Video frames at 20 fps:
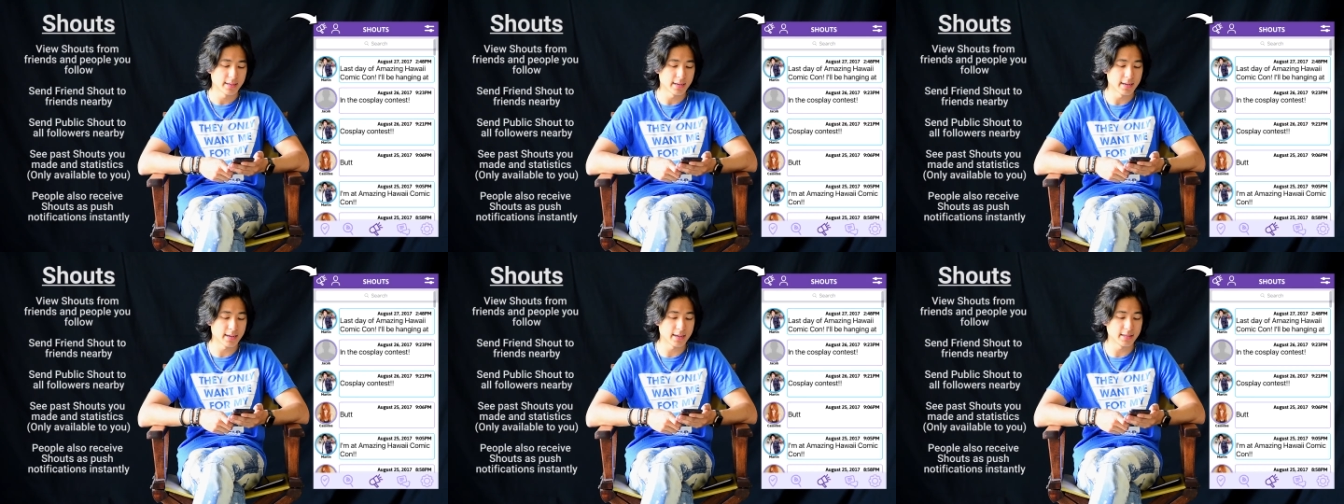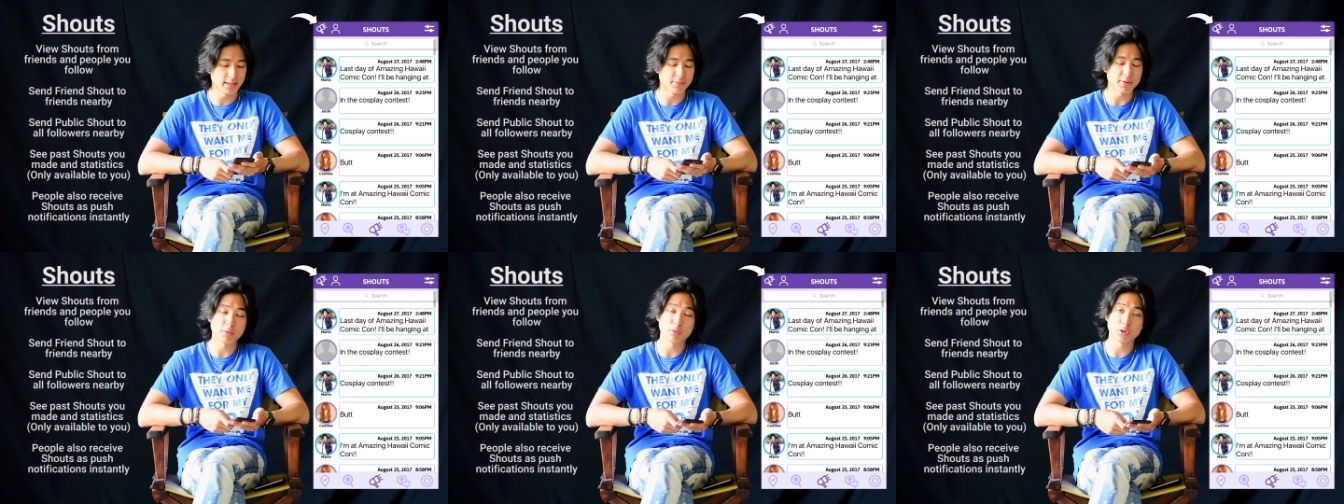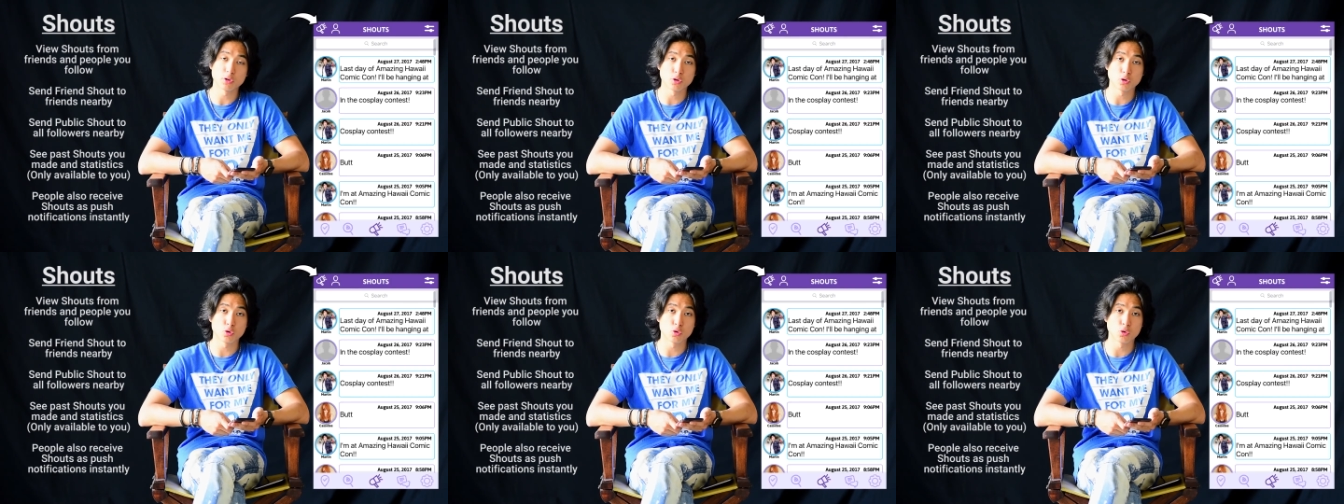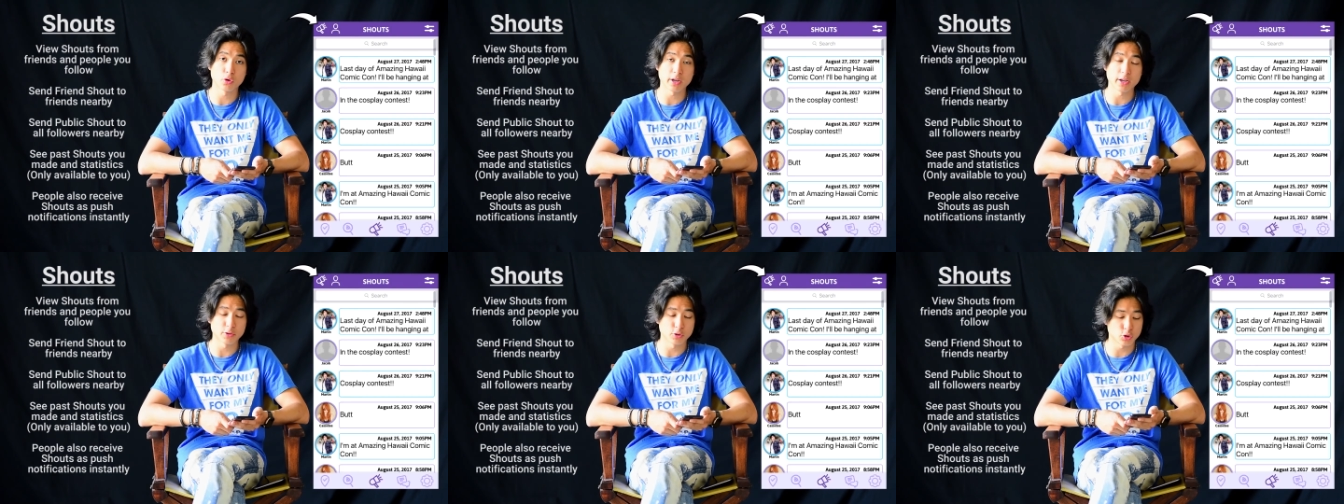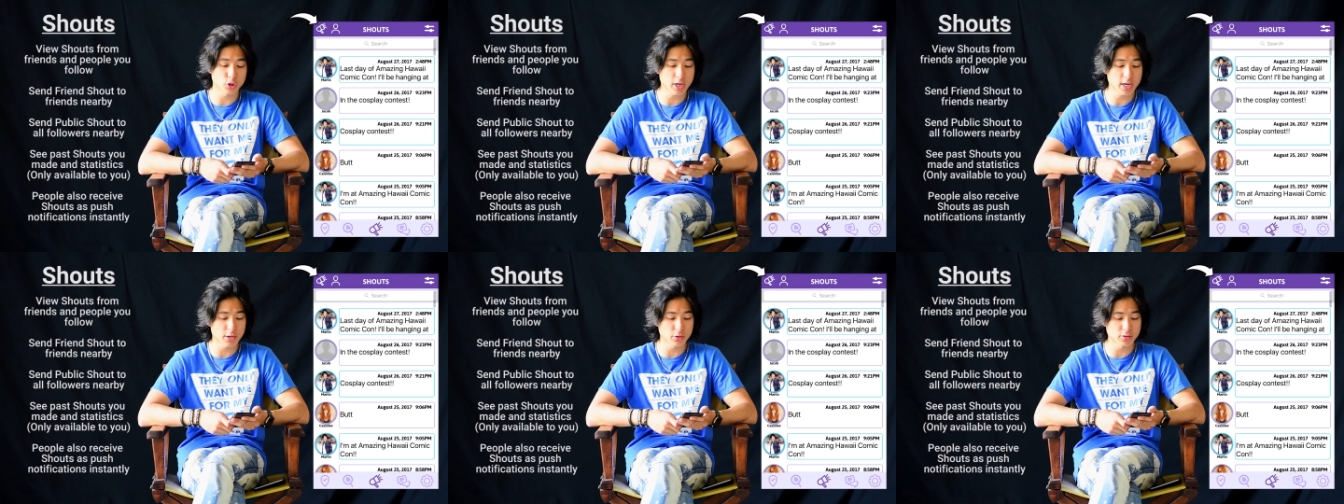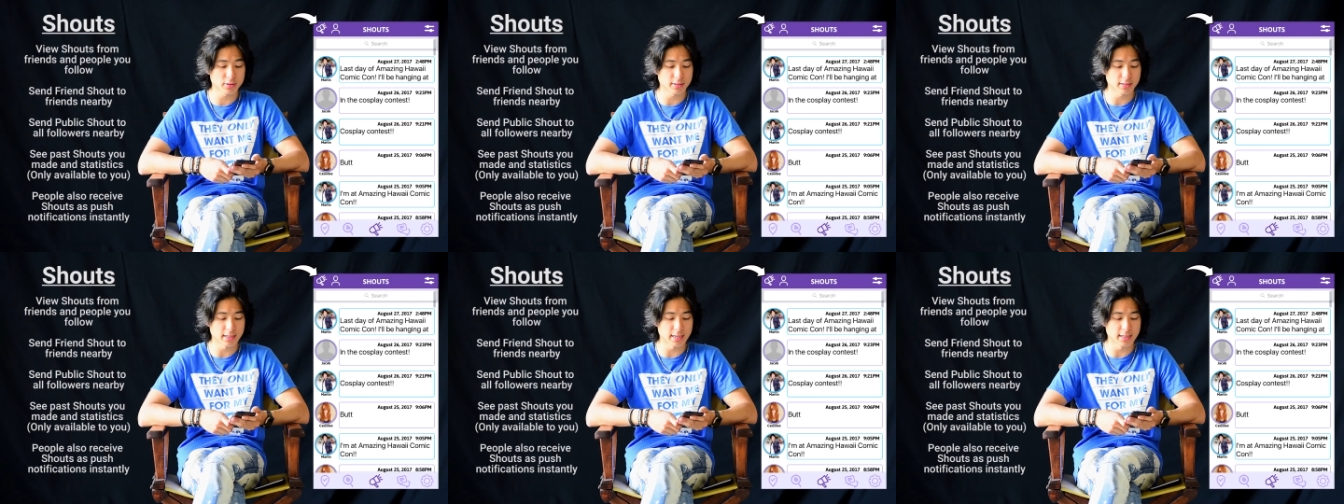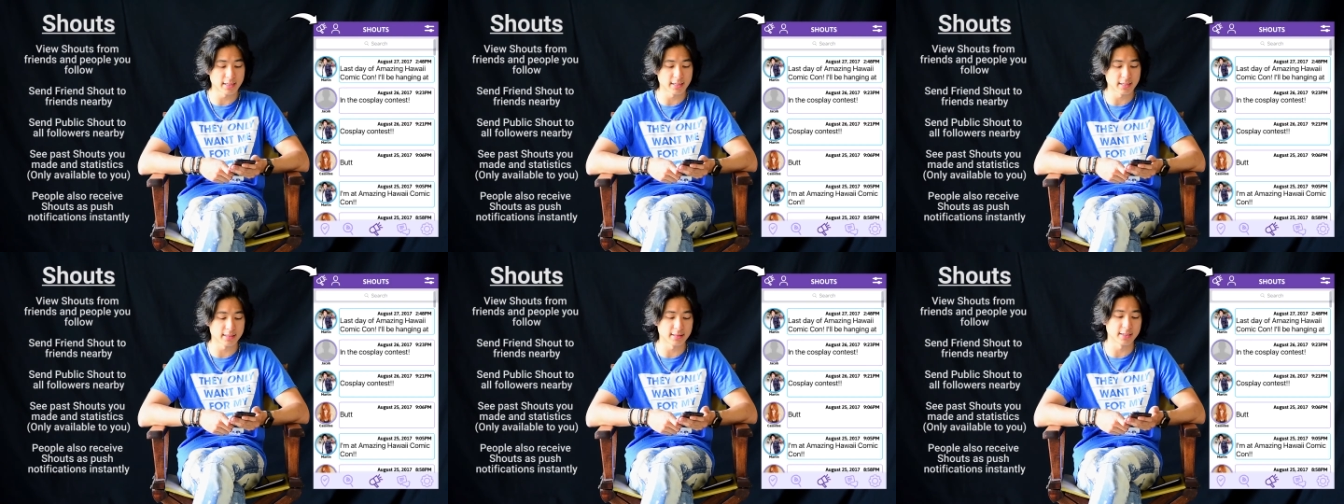And if I want to create a shout,
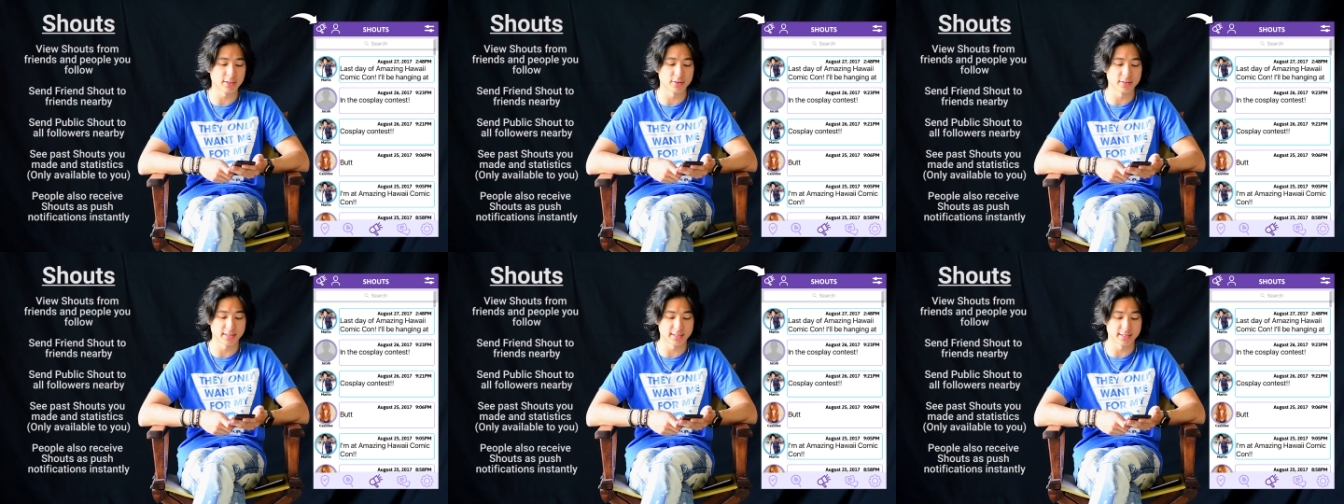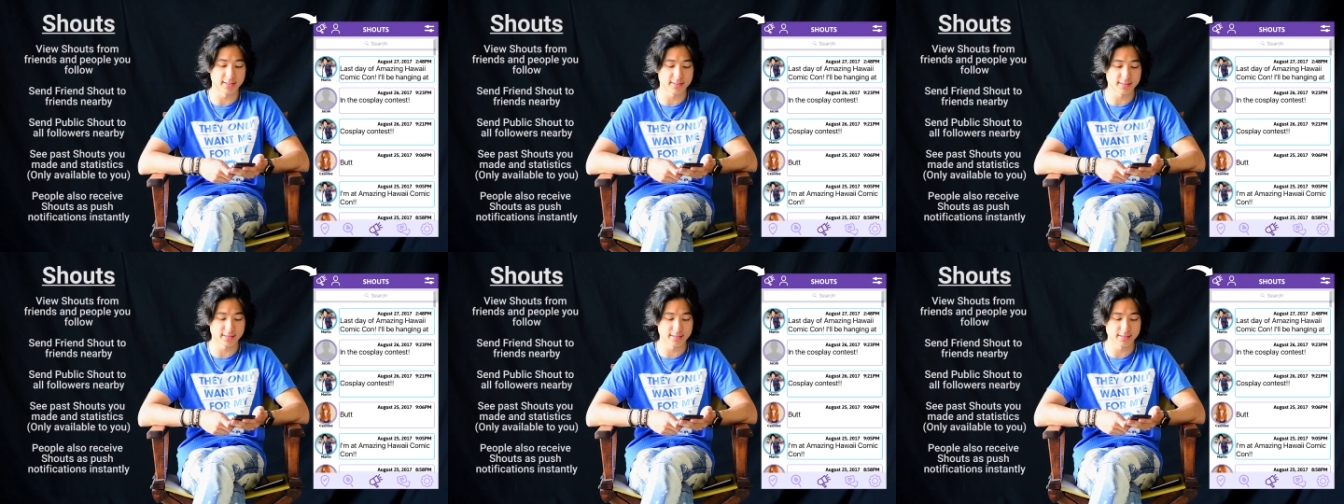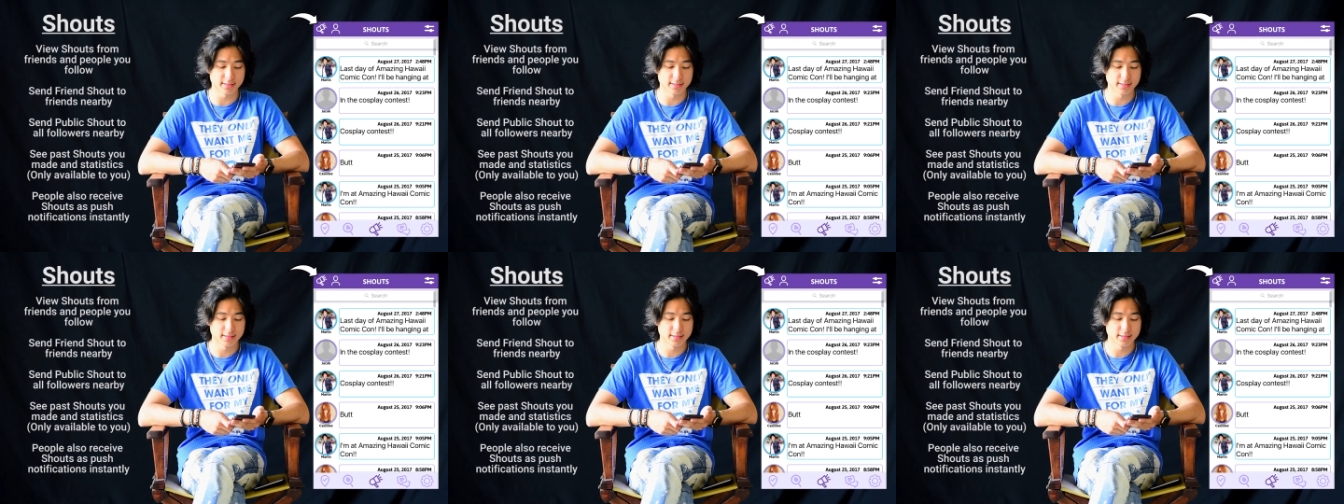I can click on this.